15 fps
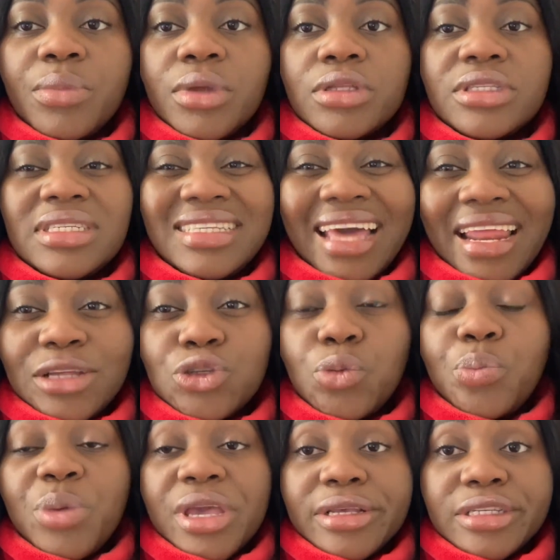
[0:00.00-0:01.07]
decided to
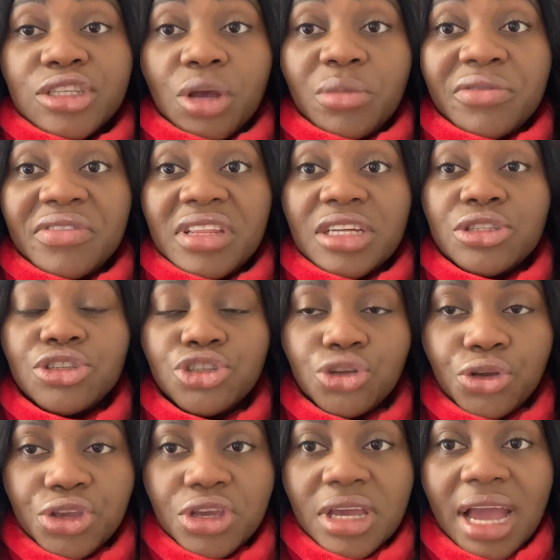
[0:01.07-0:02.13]
pick some of it and show
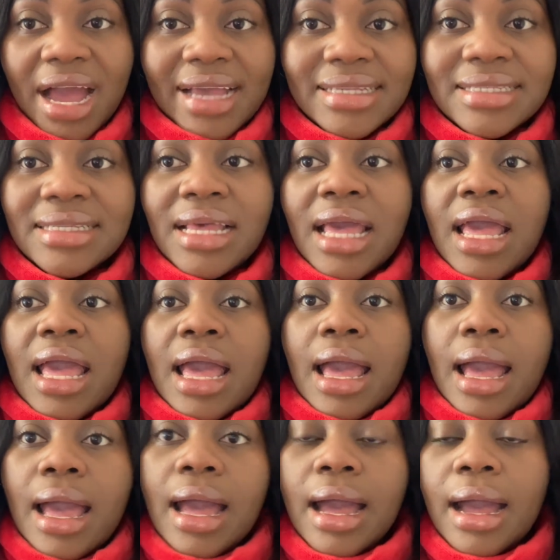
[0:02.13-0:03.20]
you guys.
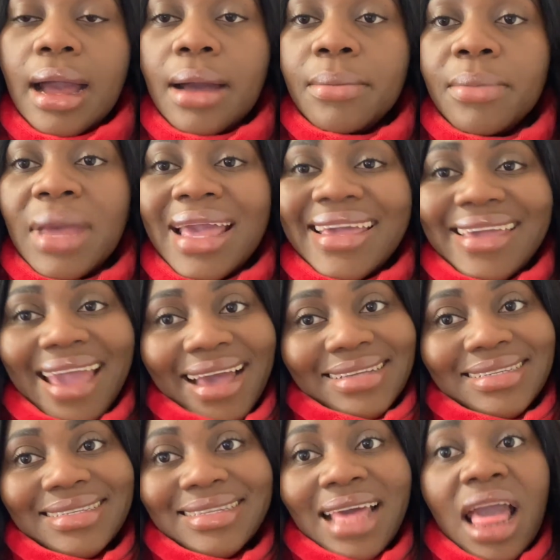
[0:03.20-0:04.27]
Yes,
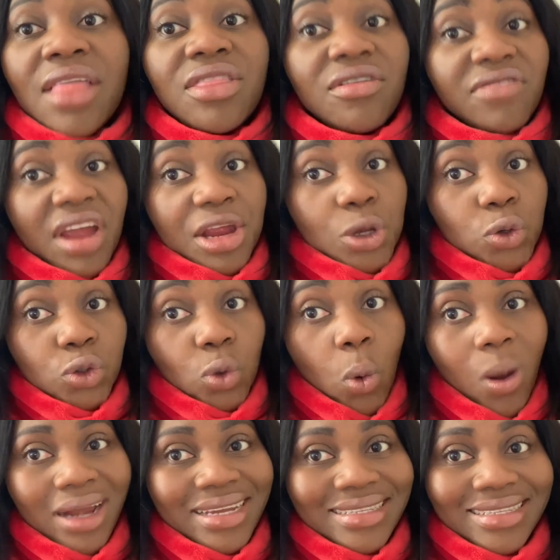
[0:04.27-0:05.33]
they're very good
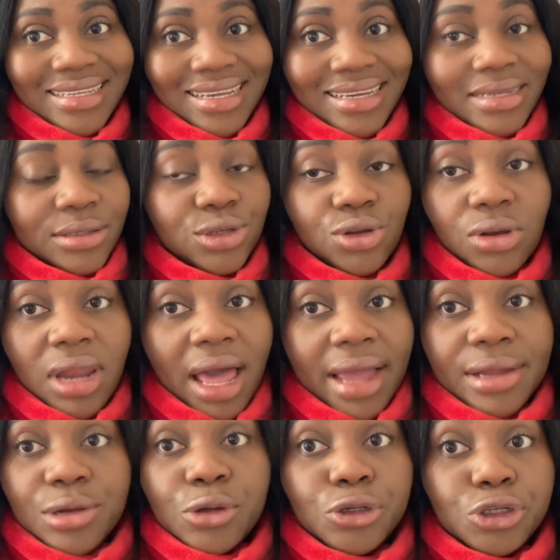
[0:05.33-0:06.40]
quality, no lie,
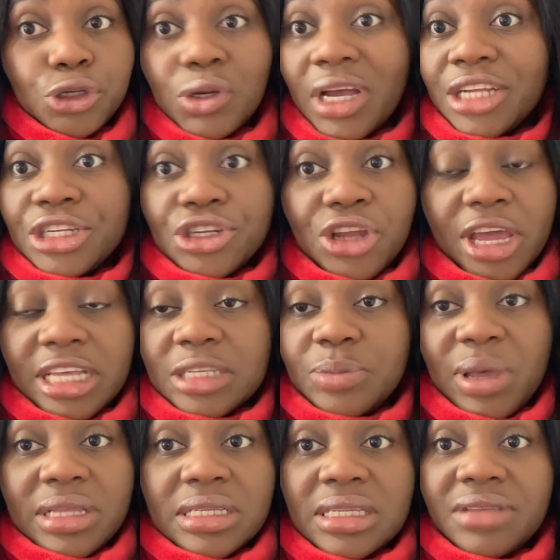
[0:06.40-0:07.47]
no joke, and they're not
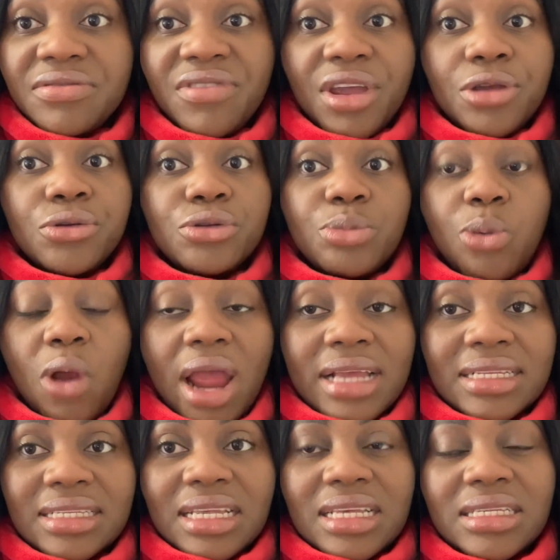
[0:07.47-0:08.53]
expensive, very good
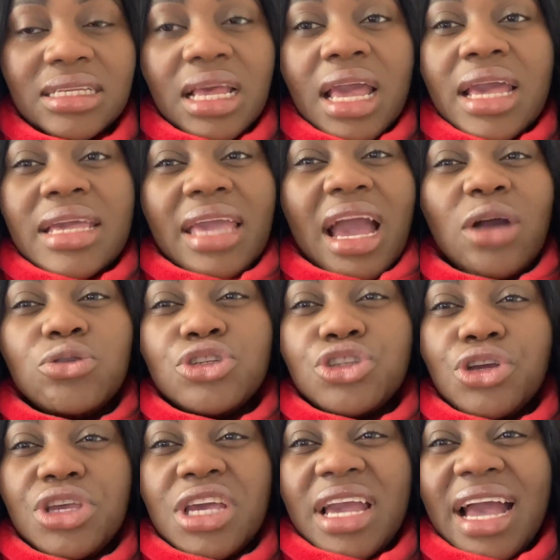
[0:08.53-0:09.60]
prices. Yeah, I'll show
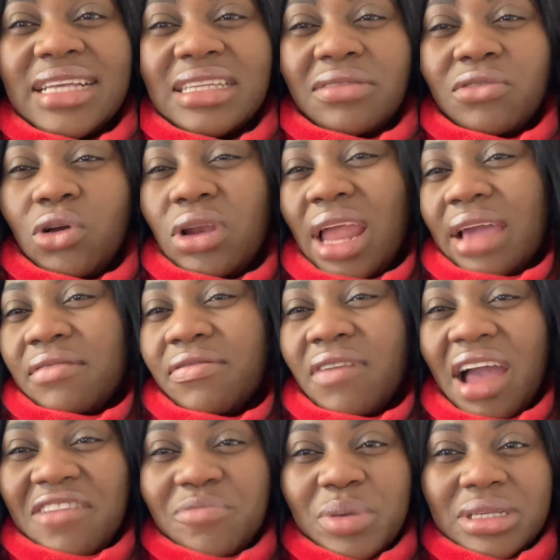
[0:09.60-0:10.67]
you guys. I've got like
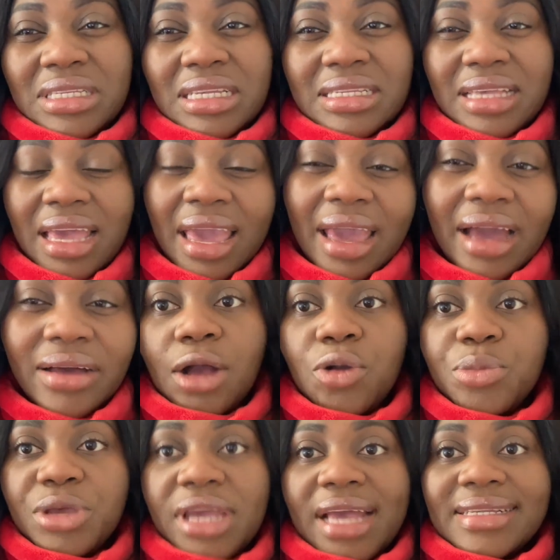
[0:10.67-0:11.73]
5 pieces here.
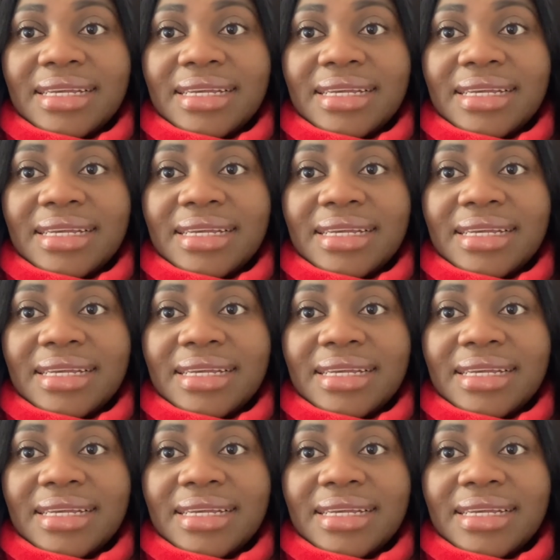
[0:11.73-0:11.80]
Hope you guys